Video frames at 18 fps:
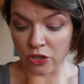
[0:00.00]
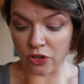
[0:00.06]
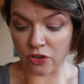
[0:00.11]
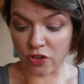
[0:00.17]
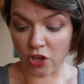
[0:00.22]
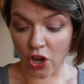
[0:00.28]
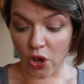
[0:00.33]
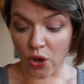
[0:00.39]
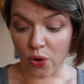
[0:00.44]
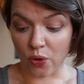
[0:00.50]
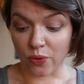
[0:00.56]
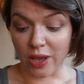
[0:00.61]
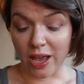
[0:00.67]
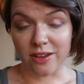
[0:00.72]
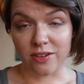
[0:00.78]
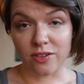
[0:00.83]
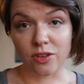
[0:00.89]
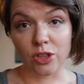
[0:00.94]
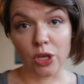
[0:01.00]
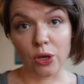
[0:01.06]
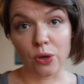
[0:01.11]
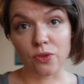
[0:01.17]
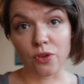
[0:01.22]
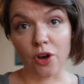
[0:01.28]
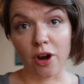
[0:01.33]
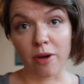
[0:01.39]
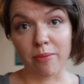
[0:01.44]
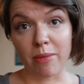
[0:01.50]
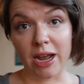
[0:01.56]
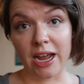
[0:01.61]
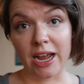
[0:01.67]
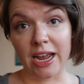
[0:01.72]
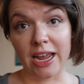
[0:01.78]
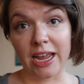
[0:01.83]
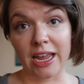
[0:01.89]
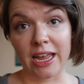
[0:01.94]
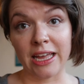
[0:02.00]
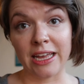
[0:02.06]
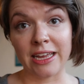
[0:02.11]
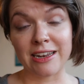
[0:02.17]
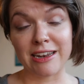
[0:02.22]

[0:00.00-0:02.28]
So yes, those are my